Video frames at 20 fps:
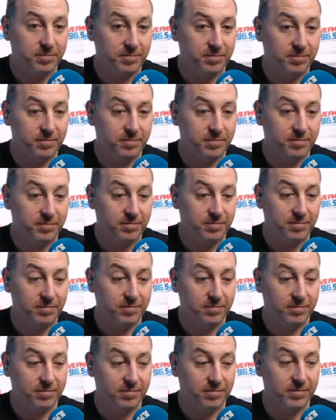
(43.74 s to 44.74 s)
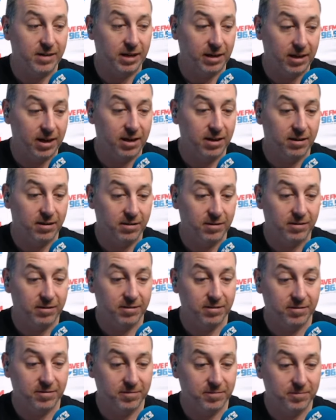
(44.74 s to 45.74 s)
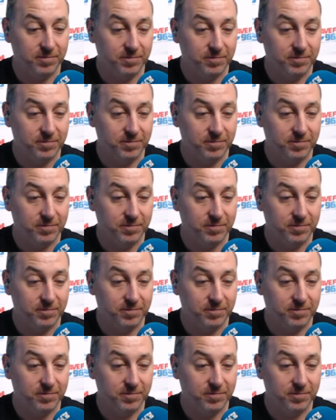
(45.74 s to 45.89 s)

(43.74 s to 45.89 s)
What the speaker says: Yeah. Okay. You know, who cares